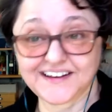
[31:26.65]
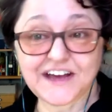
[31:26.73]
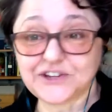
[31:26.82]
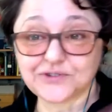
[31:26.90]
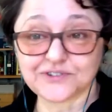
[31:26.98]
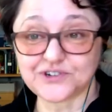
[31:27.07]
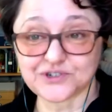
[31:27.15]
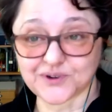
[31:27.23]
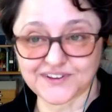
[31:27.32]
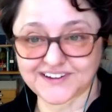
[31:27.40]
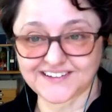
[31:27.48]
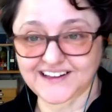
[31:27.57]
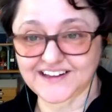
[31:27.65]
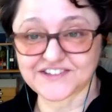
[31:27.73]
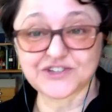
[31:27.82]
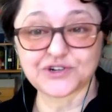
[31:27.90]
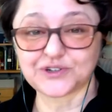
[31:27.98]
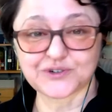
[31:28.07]
and you'll enjoy the class
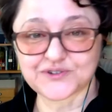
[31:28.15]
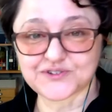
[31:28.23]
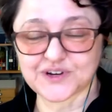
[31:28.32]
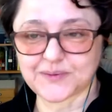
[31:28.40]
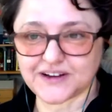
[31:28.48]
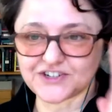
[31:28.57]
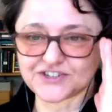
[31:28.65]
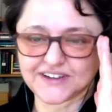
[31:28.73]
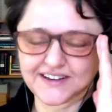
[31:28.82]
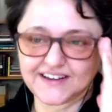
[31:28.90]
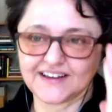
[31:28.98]
and you'll learn so much.